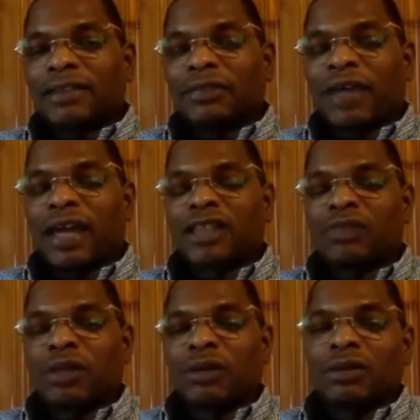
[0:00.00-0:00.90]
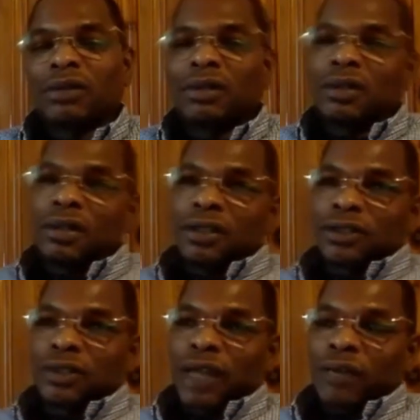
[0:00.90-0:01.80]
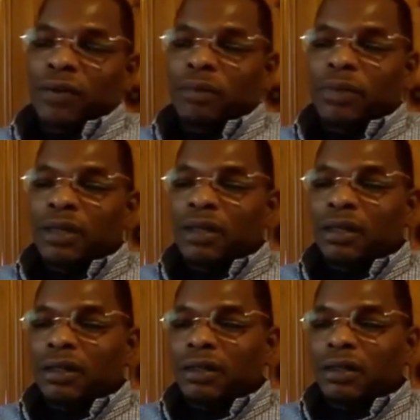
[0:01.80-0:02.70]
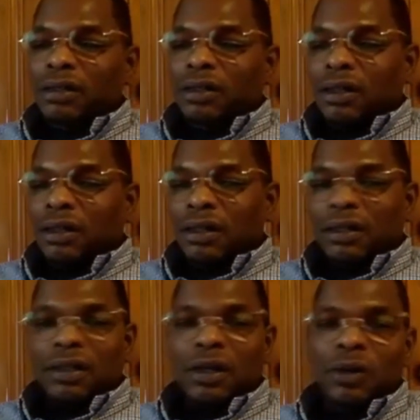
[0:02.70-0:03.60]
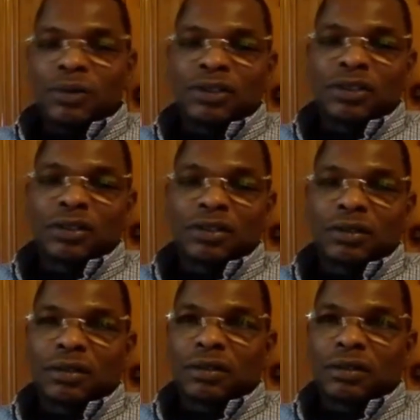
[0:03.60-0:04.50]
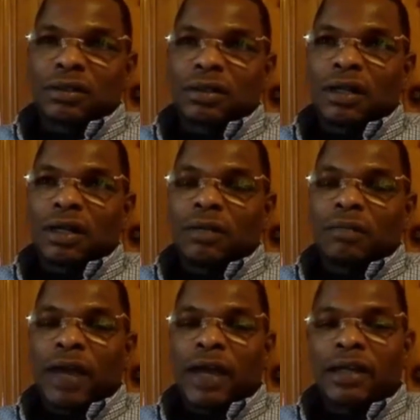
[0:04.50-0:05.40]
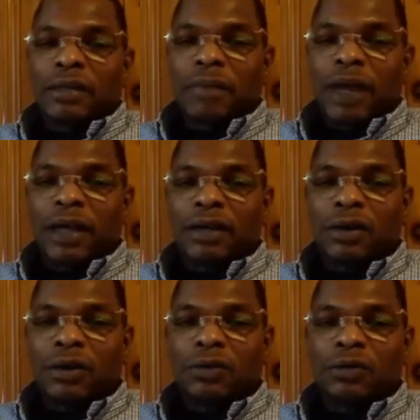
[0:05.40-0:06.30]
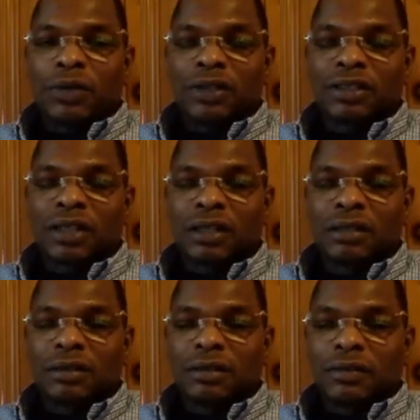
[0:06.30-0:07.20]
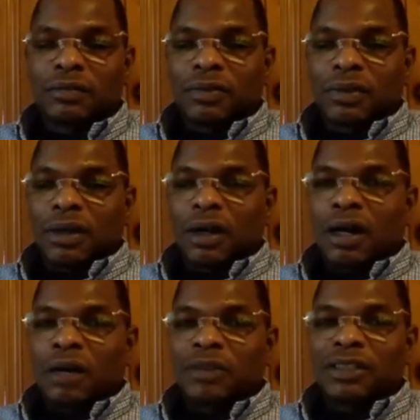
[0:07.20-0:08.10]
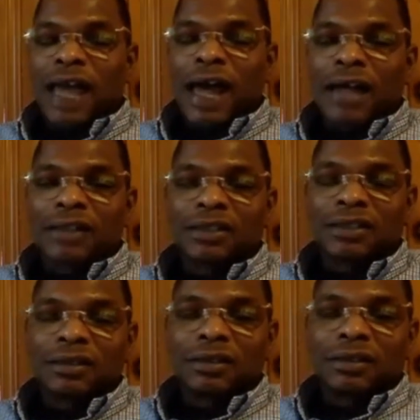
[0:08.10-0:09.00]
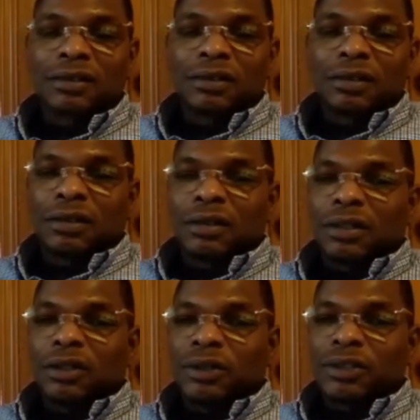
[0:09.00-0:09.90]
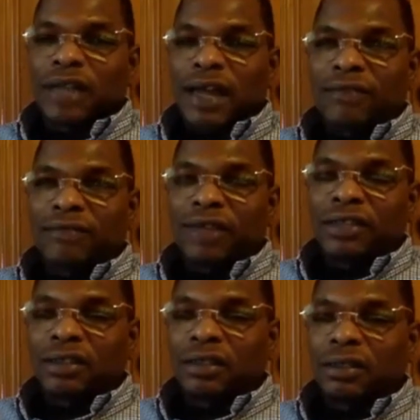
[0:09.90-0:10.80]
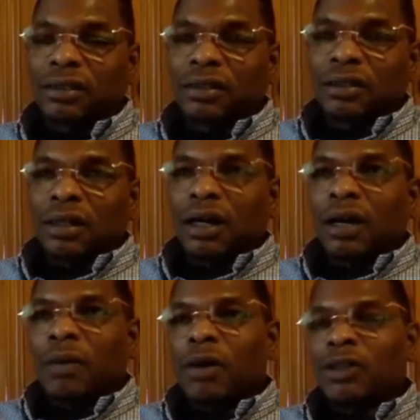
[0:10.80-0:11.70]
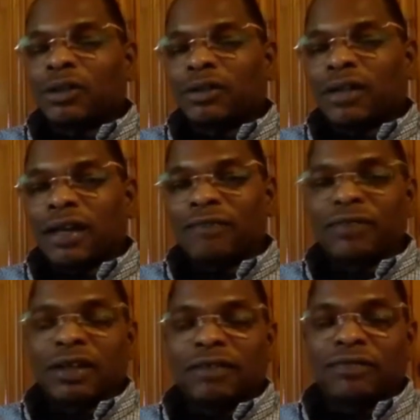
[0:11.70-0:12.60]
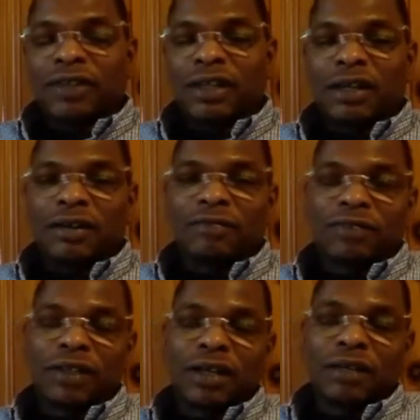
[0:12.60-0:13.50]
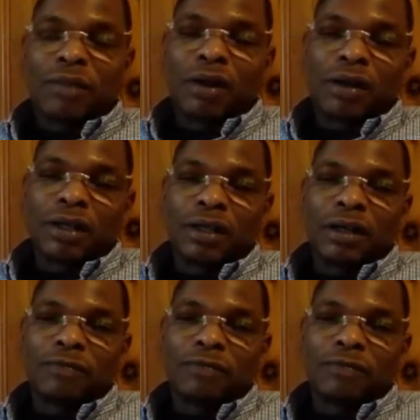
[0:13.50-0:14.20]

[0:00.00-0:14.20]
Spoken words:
cash flow. So that would be notes, buy and hold real estate, stocks, you know, stock investing, also like affiliate marketing.